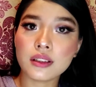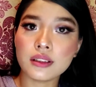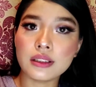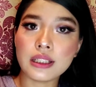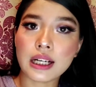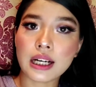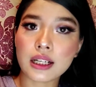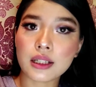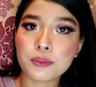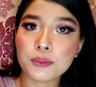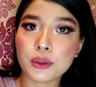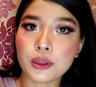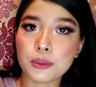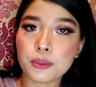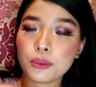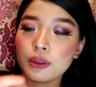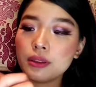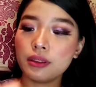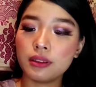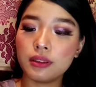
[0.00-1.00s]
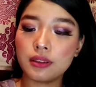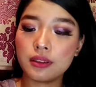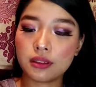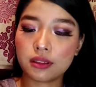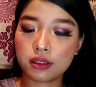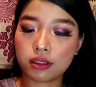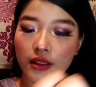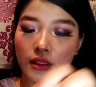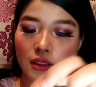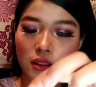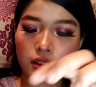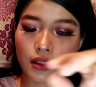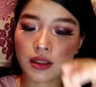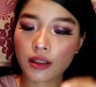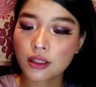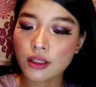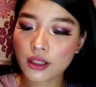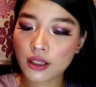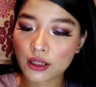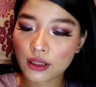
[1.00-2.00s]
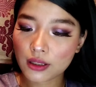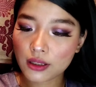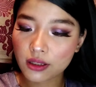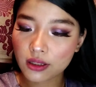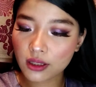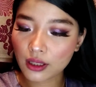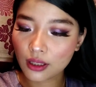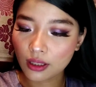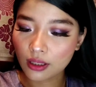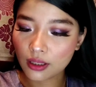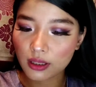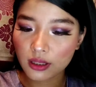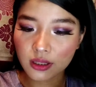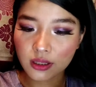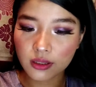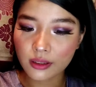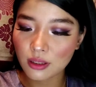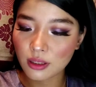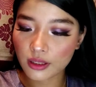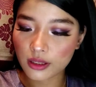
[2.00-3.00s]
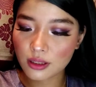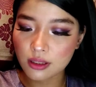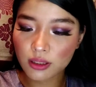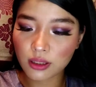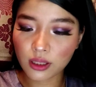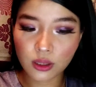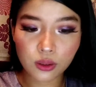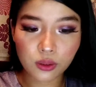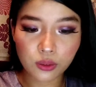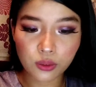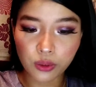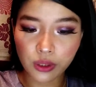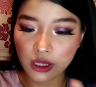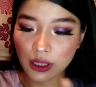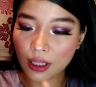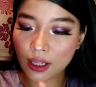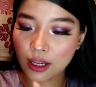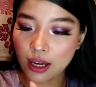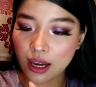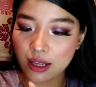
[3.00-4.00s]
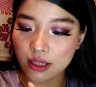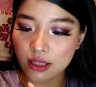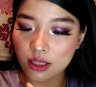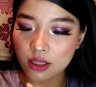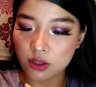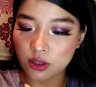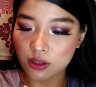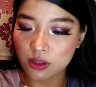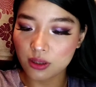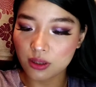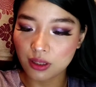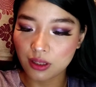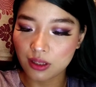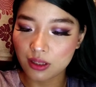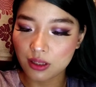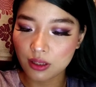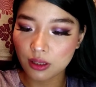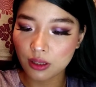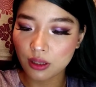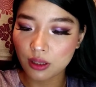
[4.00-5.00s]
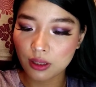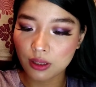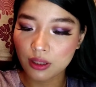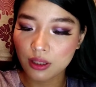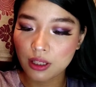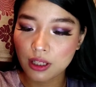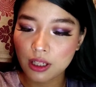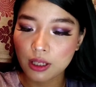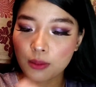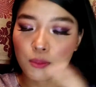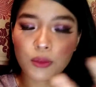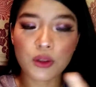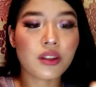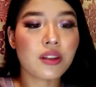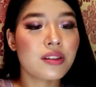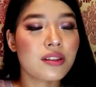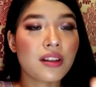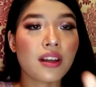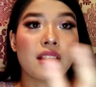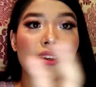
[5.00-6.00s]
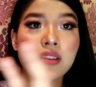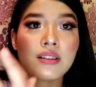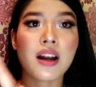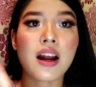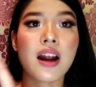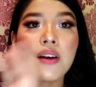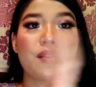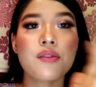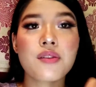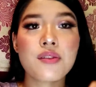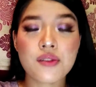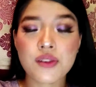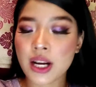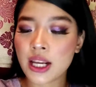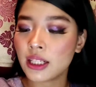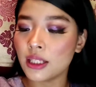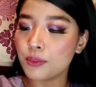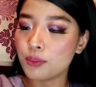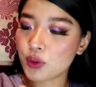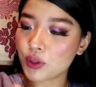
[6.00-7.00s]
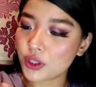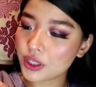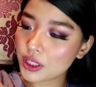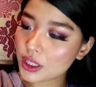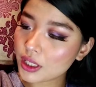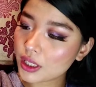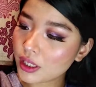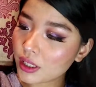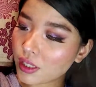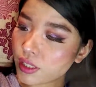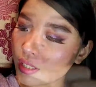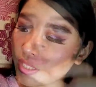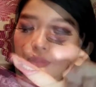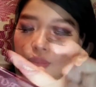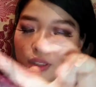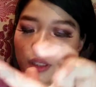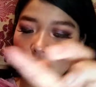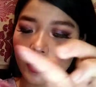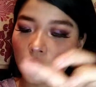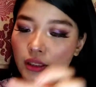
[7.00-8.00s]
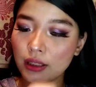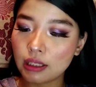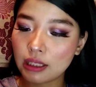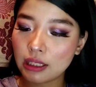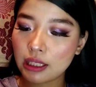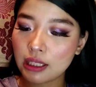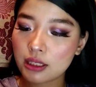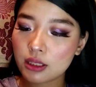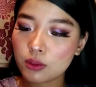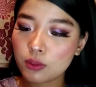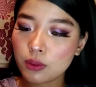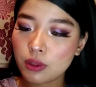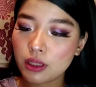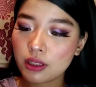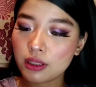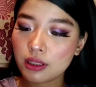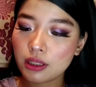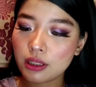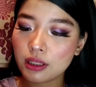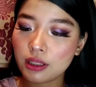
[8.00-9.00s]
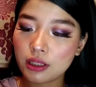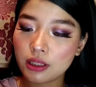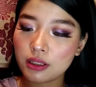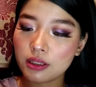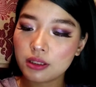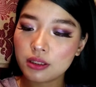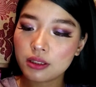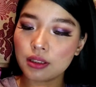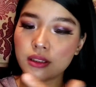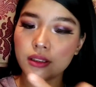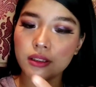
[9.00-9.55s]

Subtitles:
dark purple. I think it's not doing any justice here, but the shades are really pretty. Yeah, the last one is